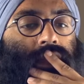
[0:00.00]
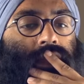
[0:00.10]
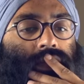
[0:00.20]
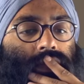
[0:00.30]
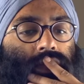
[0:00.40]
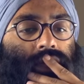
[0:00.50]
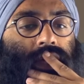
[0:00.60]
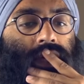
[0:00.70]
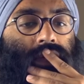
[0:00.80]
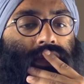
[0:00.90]
the rook
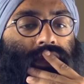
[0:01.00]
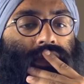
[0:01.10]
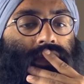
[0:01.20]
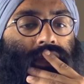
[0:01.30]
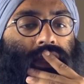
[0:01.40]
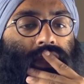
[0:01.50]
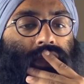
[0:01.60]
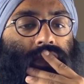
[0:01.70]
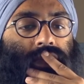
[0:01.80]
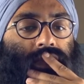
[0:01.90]
out, get
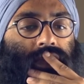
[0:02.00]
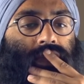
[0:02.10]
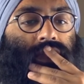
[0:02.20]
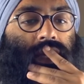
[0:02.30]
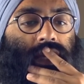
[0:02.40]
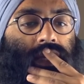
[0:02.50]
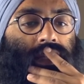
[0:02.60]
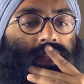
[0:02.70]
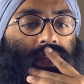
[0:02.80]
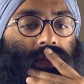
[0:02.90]
you in for the attack,
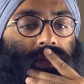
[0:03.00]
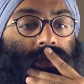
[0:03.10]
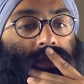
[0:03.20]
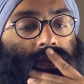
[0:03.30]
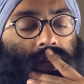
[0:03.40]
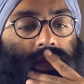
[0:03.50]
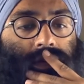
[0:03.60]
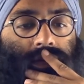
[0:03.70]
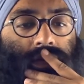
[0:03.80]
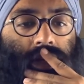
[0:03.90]
and that'll... Okay.
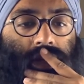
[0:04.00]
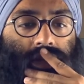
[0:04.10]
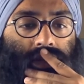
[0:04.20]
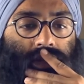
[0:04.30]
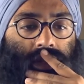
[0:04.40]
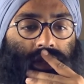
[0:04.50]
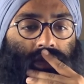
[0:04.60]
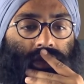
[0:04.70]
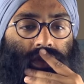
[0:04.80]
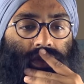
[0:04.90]
All right, so they
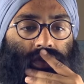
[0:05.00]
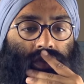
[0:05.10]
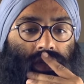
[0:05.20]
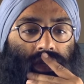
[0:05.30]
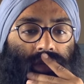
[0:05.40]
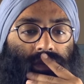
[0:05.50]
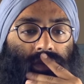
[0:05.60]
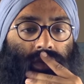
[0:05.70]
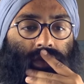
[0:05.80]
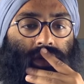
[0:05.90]
want to trade
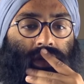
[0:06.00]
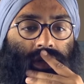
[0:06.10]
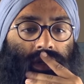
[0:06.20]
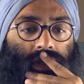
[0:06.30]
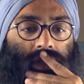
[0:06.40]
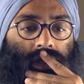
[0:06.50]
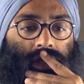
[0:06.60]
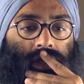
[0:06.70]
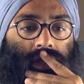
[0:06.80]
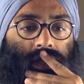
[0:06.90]
more.
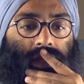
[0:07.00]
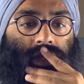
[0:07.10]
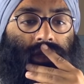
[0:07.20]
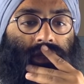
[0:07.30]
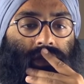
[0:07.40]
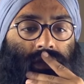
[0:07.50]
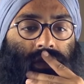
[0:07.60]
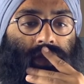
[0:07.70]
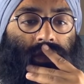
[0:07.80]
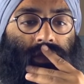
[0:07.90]
That is
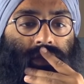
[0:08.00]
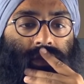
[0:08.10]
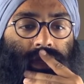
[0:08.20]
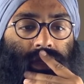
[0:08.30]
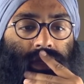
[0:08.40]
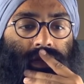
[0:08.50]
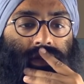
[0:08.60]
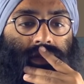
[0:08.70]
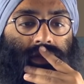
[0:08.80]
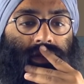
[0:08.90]
fine with me.
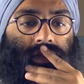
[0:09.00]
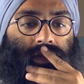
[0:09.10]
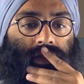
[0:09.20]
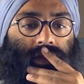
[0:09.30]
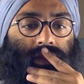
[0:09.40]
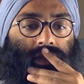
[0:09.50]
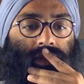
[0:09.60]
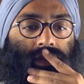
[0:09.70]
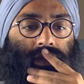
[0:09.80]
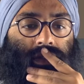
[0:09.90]

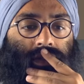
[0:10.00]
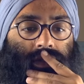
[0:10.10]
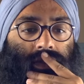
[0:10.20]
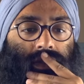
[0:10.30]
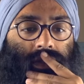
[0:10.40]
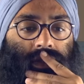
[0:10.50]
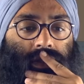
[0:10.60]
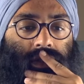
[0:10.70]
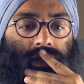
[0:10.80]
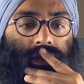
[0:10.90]
Let's go
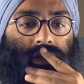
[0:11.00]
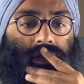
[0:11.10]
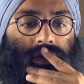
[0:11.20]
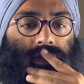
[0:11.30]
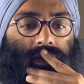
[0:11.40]
here.